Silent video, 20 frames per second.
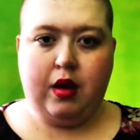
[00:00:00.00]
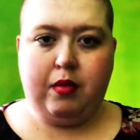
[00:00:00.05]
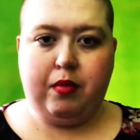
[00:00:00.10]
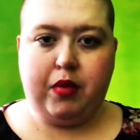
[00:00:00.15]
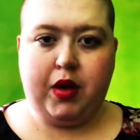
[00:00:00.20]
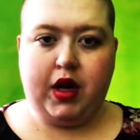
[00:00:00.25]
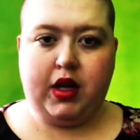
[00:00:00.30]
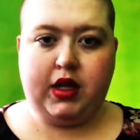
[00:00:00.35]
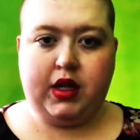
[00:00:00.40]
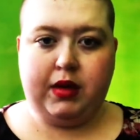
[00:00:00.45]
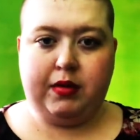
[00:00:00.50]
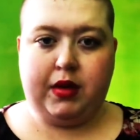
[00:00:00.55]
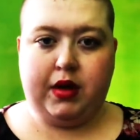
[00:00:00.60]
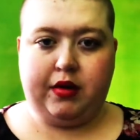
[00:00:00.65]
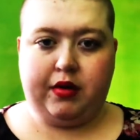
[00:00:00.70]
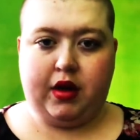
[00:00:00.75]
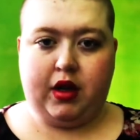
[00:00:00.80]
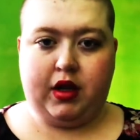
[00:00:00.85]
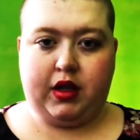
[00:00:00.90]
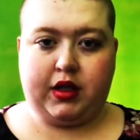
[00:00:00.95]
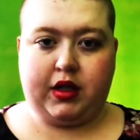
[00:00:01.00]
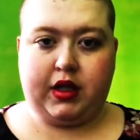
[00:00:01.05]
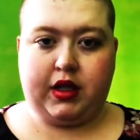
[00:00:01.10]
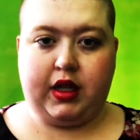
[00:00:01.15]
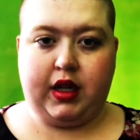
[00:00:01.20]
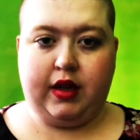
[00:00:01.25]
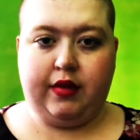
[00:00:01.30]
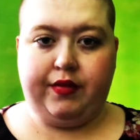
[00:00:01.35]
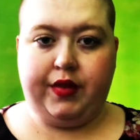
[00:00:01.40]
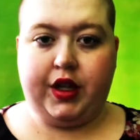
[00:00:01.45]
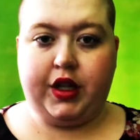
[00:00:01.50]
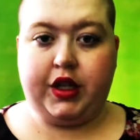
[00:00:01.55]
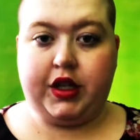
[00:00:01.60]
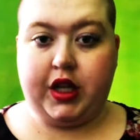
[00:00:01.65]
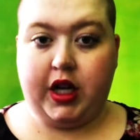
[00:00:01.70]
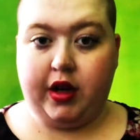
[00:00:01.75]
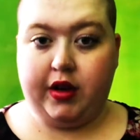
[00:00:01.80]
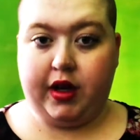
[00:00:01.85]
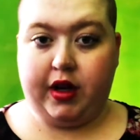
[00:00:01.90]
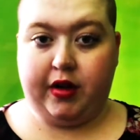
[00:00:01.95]
Bradley Metrock gave me a
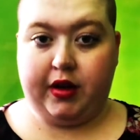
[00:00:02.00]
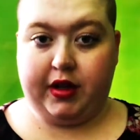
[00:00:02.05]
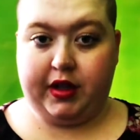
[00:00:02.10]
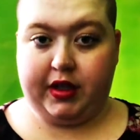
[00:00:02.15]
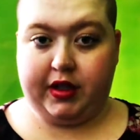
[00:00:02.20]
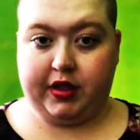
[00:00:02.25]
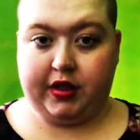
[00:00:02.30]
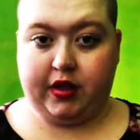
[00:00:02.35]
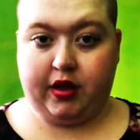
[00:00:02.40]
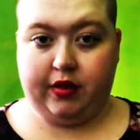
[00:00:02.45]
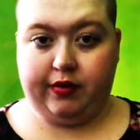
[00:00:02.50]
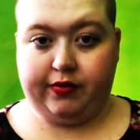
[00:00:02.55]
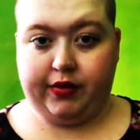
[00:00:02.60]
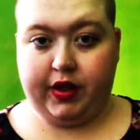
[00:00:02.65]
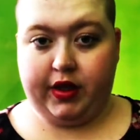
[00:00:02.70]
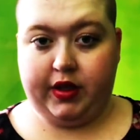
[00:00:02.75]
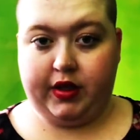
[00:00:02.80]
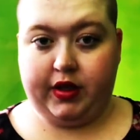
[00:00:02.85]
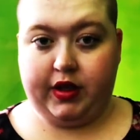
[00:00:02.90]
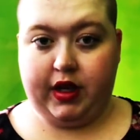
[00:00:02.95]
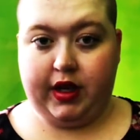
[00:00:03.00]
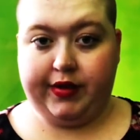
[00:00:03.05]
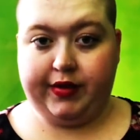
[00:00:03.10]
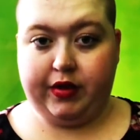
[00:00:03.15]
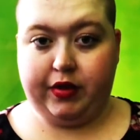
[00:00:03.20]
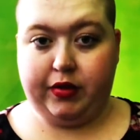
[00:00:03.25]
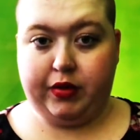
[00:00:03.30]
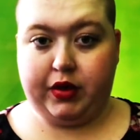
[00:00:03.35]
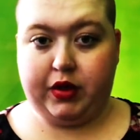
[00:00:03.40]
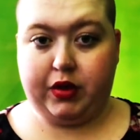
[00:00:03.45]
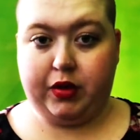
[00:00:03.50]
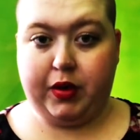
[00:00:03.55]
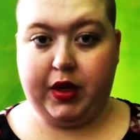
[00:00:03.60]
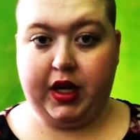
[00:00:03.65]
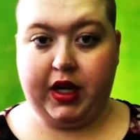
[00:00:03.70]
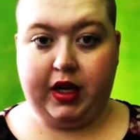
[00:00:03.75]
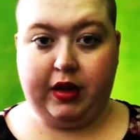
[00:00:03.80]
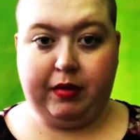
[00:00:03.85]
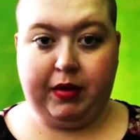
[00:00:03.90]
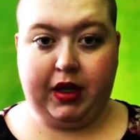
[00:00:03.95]
shout-out at this conference, and everyone was
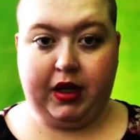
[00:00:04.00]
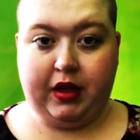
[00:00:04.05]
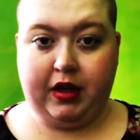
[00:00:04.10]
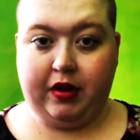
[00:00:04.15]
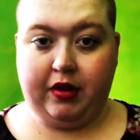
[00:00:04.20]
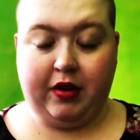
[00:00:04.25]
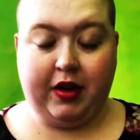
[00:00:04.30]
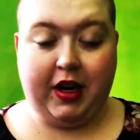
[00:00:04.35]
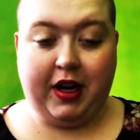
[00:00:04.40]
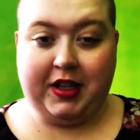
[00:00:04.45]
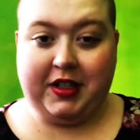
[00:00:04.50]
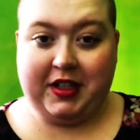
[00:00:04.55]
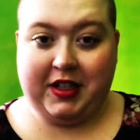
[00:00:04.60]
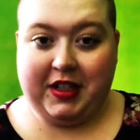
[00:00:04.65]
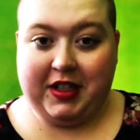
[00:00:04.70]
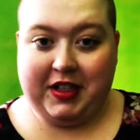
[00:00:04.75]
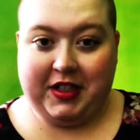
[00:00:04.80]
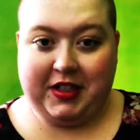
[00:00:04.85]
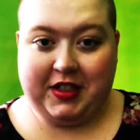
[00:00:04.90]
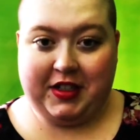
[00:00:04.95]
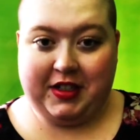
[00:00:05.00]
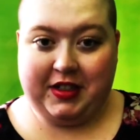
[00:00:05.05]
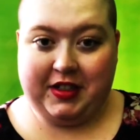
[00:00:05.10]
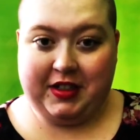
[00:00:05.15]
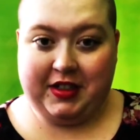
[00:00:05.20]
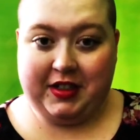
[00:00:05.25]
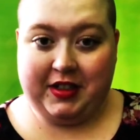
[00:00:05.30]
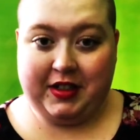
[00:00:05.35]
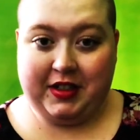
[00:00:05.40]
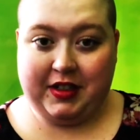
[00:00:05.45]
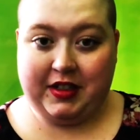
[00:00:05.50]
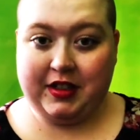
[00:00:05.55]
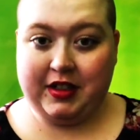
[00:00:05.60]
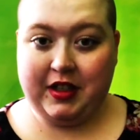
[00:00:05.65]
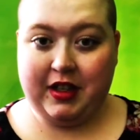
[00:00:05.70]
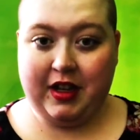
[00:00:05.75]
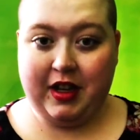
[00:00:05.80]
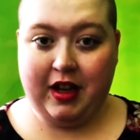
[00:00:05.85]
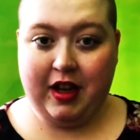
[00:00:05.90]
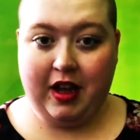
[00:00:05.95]
tweeting me congratulations.
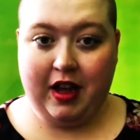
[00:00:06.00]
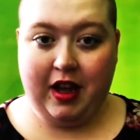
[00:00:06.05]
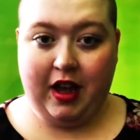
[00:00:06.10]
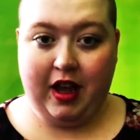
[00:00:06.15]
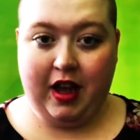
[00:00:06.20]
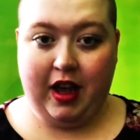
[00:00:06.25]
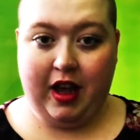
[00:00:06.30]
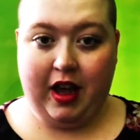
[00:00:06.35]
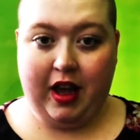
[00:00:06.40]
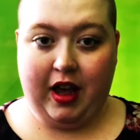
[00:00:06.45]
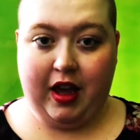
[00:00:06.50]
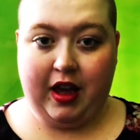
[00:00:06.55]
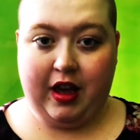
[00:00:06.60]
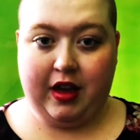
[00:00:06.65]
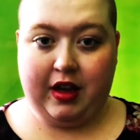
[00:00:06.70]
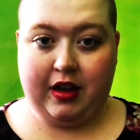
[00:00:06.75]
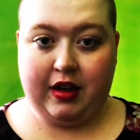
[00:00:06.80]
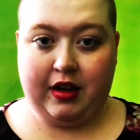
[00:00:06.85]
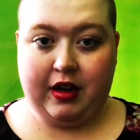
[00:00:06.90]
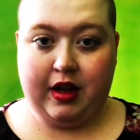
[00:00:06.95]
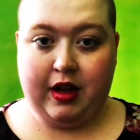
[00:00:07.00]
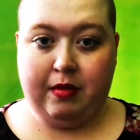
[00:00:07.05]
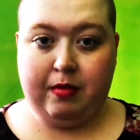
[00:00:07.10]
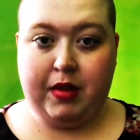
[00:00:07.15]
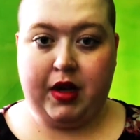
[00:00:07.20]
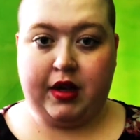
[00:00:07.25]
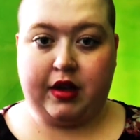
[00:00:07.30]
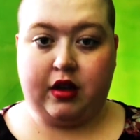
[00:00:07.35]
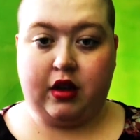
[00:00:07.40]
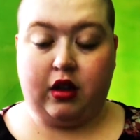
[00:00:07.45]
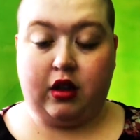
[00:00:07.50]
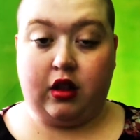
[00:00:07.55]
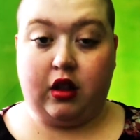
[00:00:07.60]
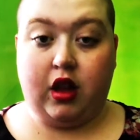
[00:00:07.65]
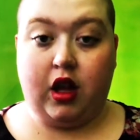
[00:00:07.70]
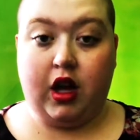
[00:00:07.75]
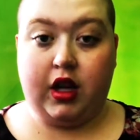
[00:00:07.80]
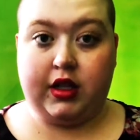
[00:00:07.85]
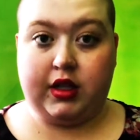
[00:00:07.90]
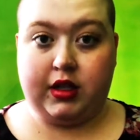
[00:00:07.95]
And it meant a
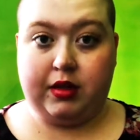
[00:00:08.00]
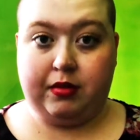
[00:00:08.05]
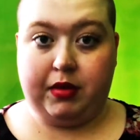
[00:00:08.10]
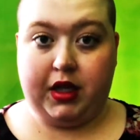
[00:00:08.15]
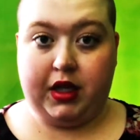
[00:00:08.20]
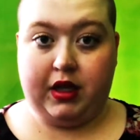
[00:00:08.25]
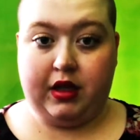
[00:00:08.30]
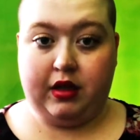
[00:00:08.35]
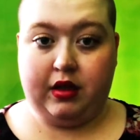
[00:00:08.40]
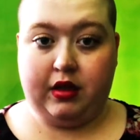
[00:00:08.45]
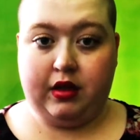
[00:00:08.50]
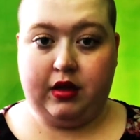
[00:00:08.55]
lot to me.